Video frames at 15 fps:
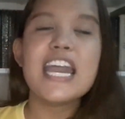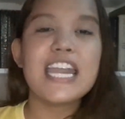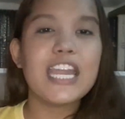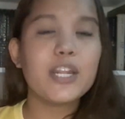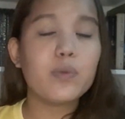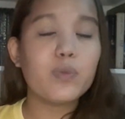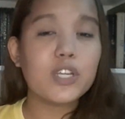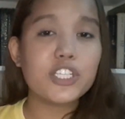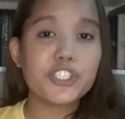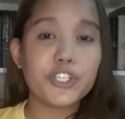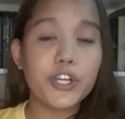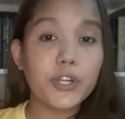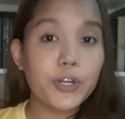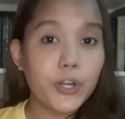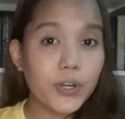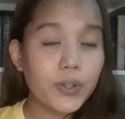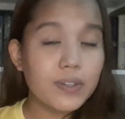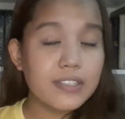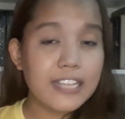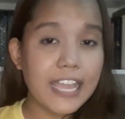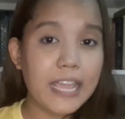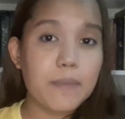in which a
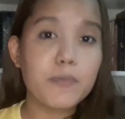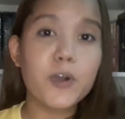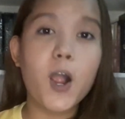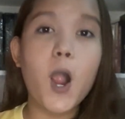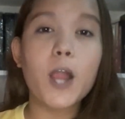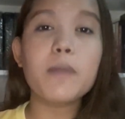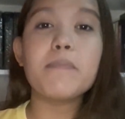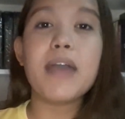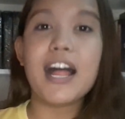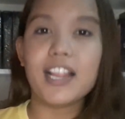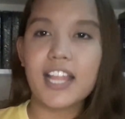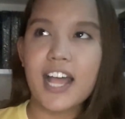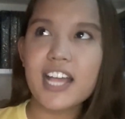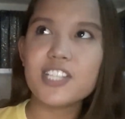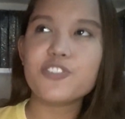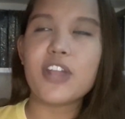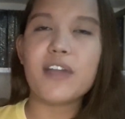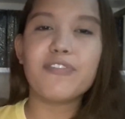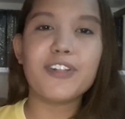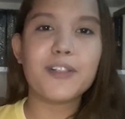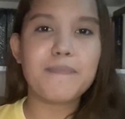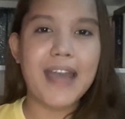girl named Carmela
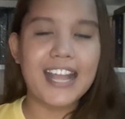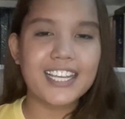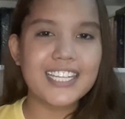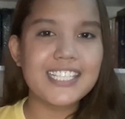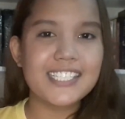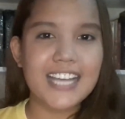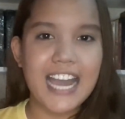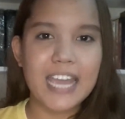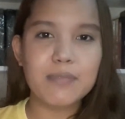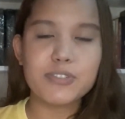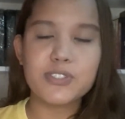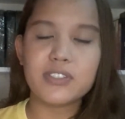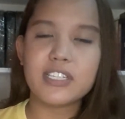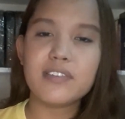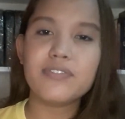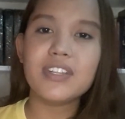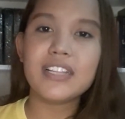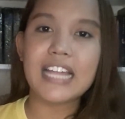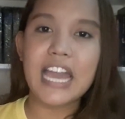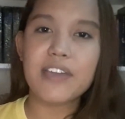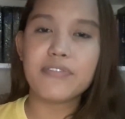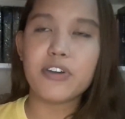traveled back in time to live the
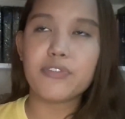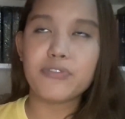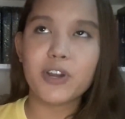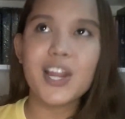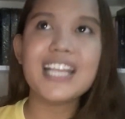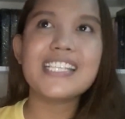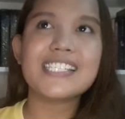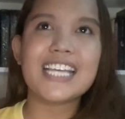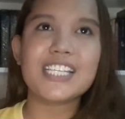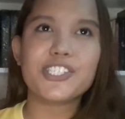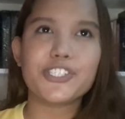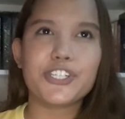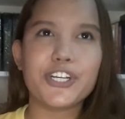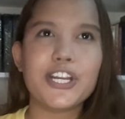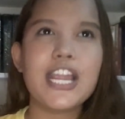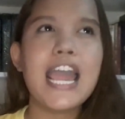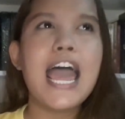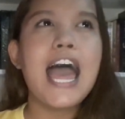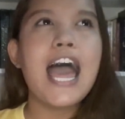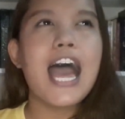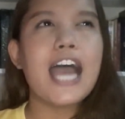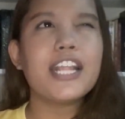life of her ancestor,
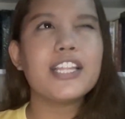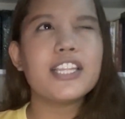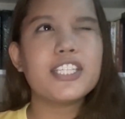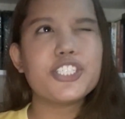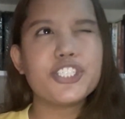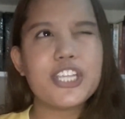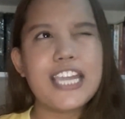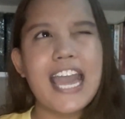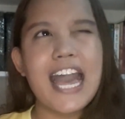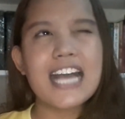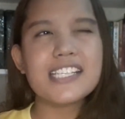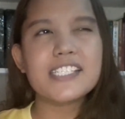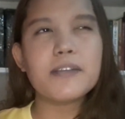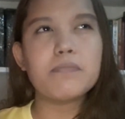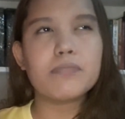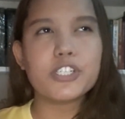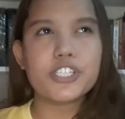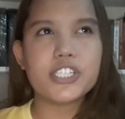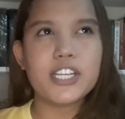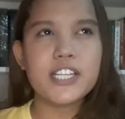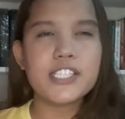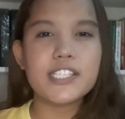and she has a
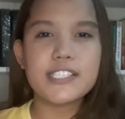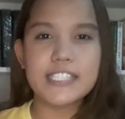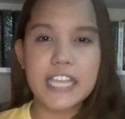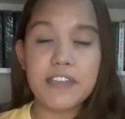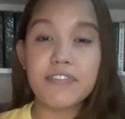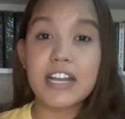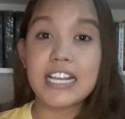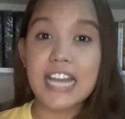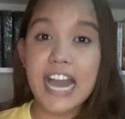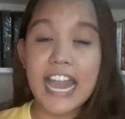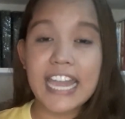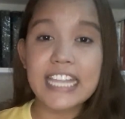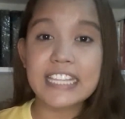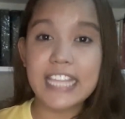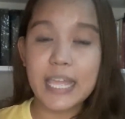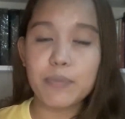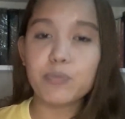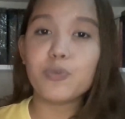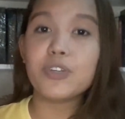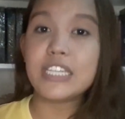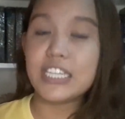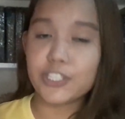mission to save a guy named
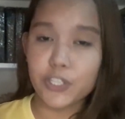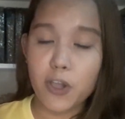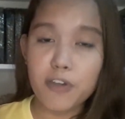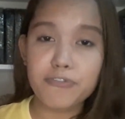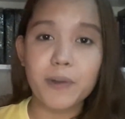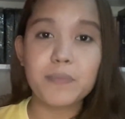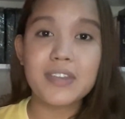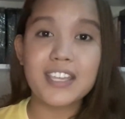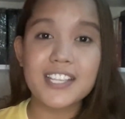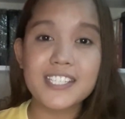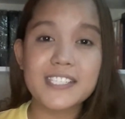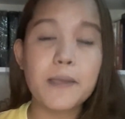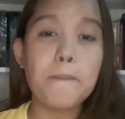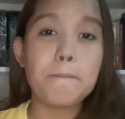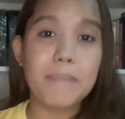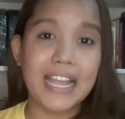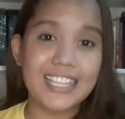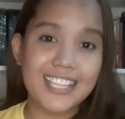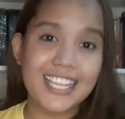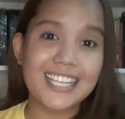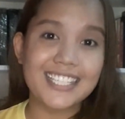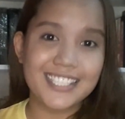Bonito from his
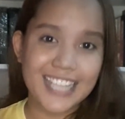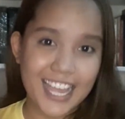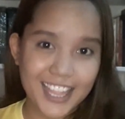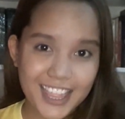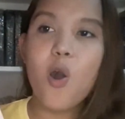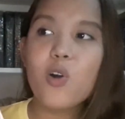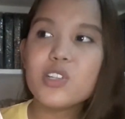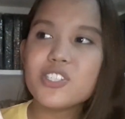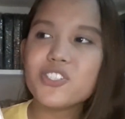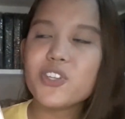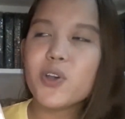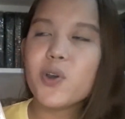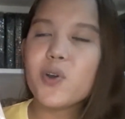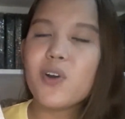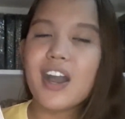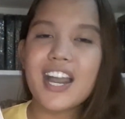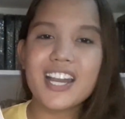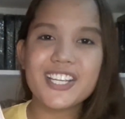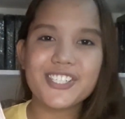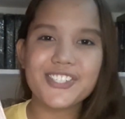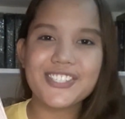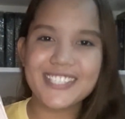impending death. Also,
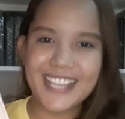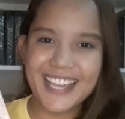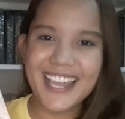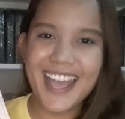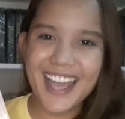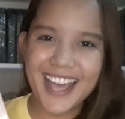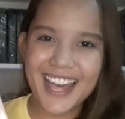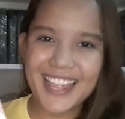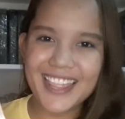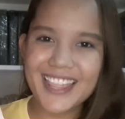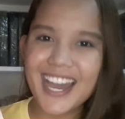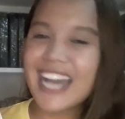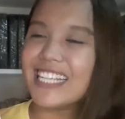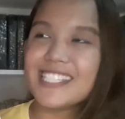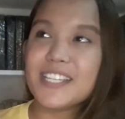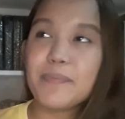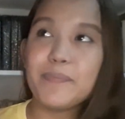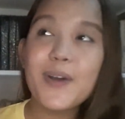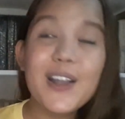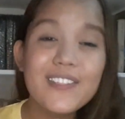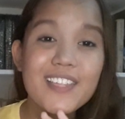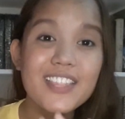I should say ahead that the
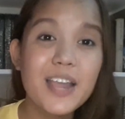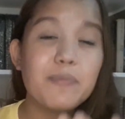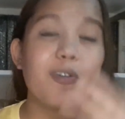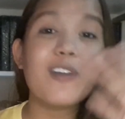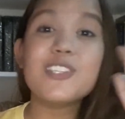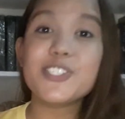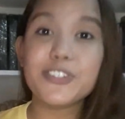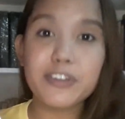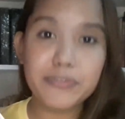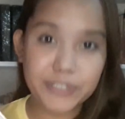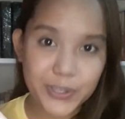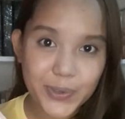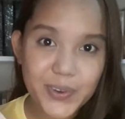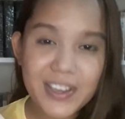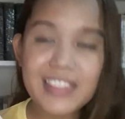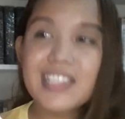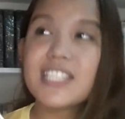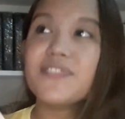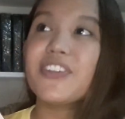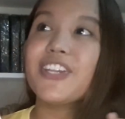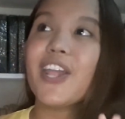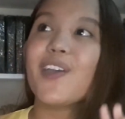book that I'm going to review in
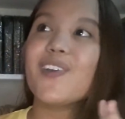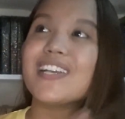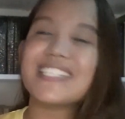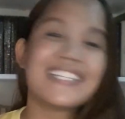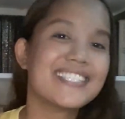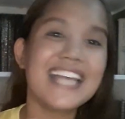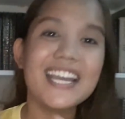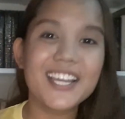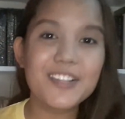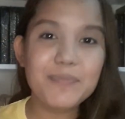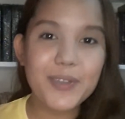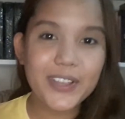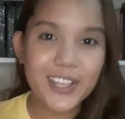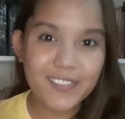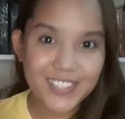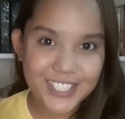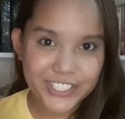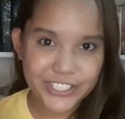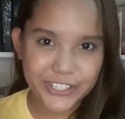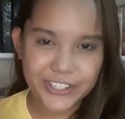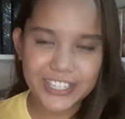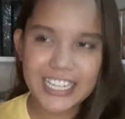this video is the second book of the
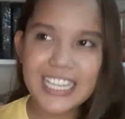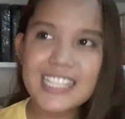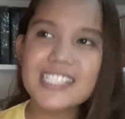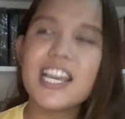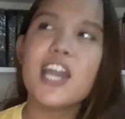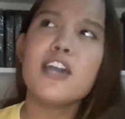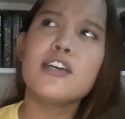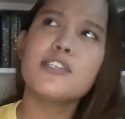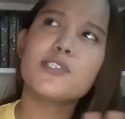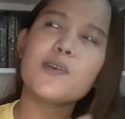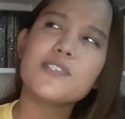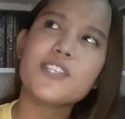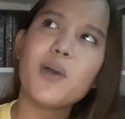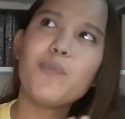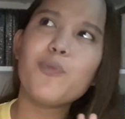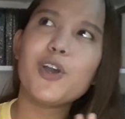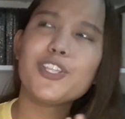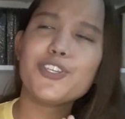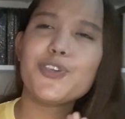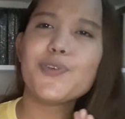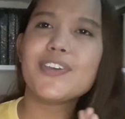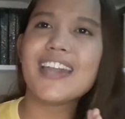series, so
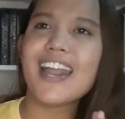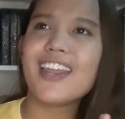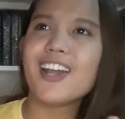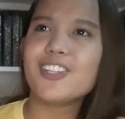somewhat you cannot